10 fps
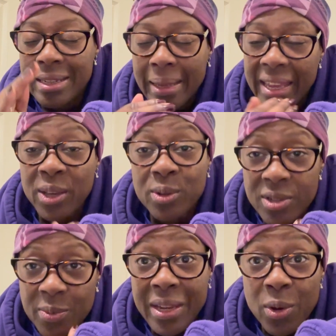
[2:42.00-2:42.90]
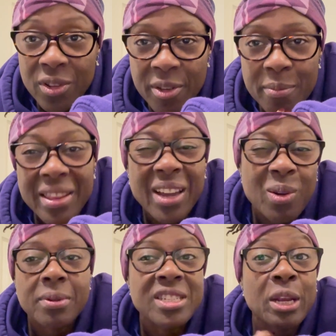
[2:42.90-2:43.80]
hills we call them but they're
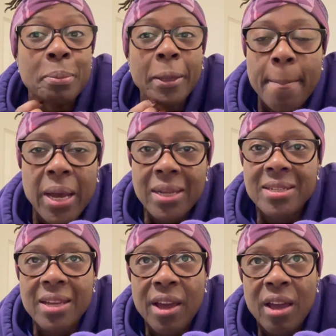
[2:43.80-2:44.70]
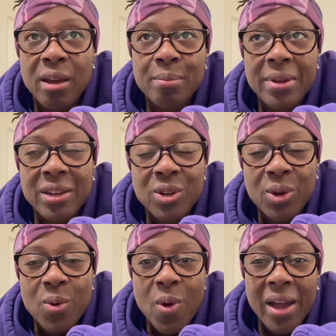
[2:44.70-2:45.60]
quite slopey but um,
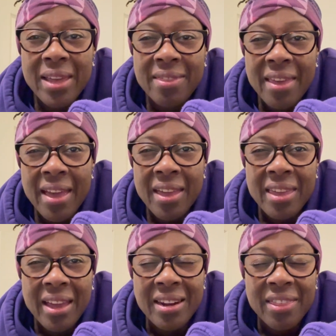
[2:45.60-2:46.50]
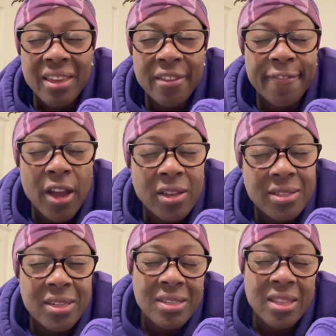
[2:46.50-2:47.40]
not quite there yet I think the
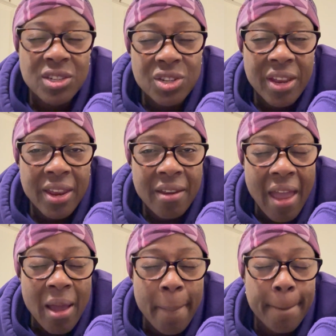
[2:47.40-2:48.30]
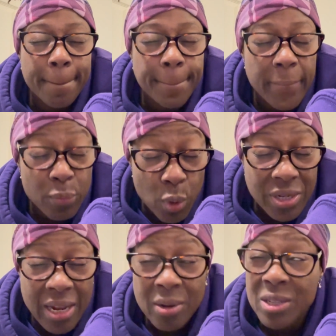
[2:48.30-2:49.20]
fastest this year at
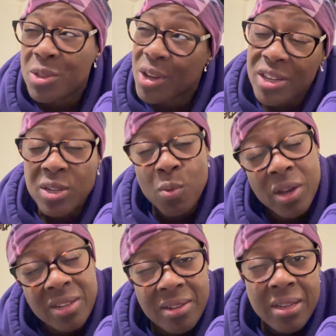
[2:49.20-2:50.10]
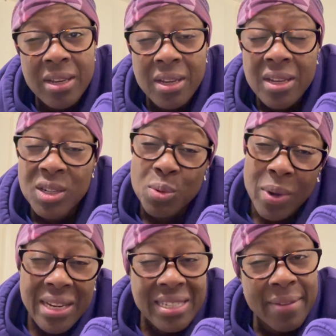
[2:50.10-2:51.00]
Wardown is 31
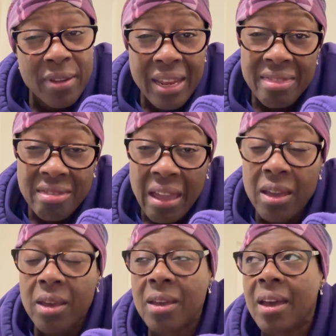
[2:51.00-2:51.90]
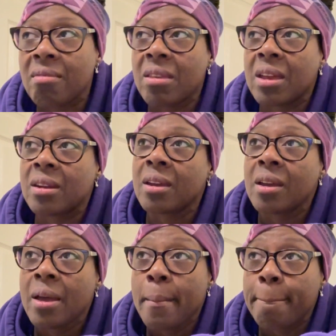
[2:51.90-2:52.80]
27, I think. And then
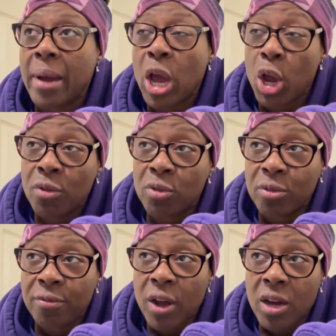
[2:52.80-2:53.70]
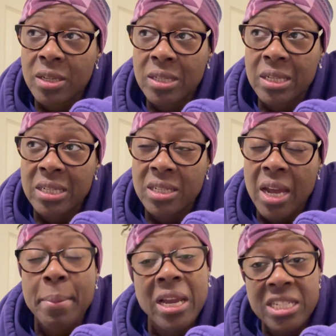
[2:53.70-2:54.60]
my overall fastest
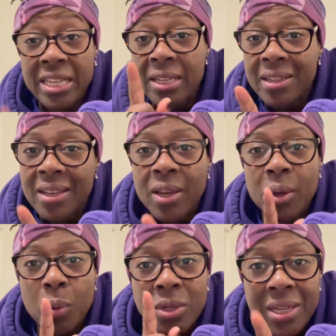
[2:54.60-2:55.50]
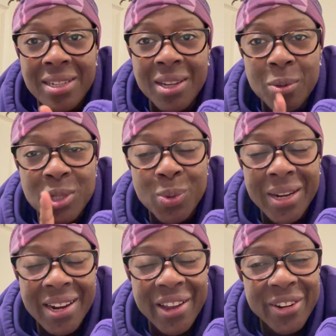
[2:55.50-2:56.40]
time, actually it was under, it was
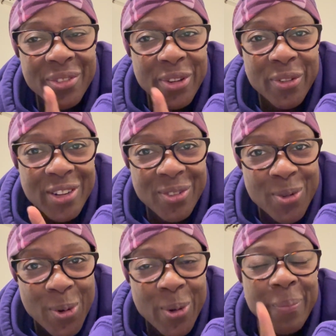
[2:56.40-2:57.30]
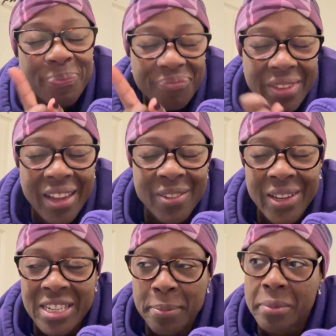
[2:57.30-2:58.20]
29.54 at
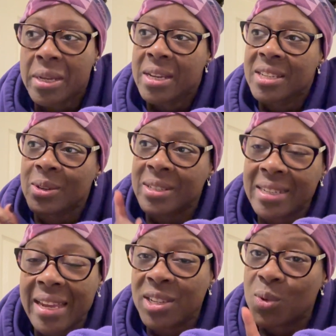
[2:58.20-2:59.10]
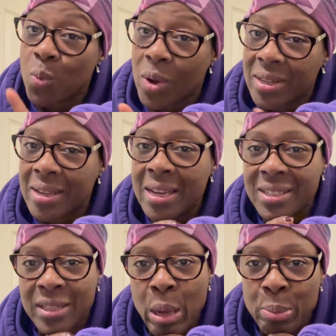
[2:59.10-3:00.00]
Great Denham. So I did get to one
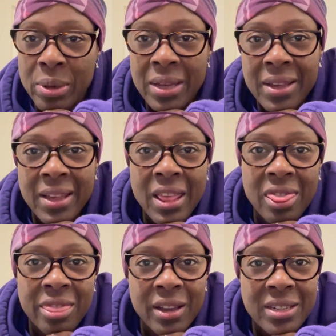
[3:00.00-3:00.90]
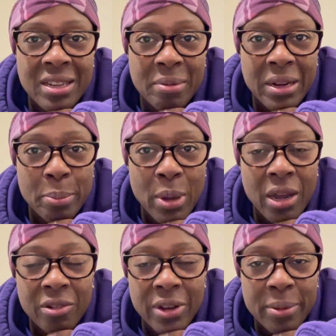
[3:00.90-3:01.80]
sub 30 minute
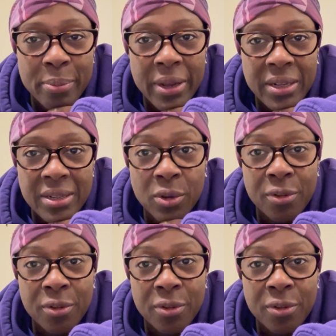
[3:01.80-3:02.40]
park run but or